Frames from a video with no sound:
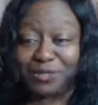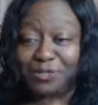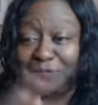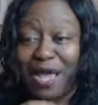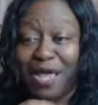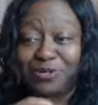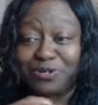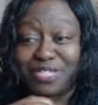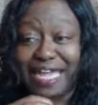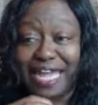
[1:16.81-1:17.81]
Spicer
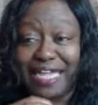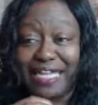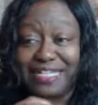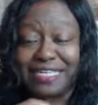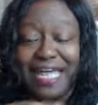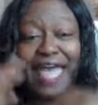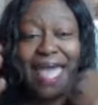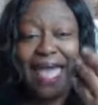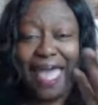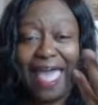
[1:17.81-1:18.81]
today is
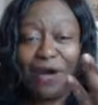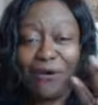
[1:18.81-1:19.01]
how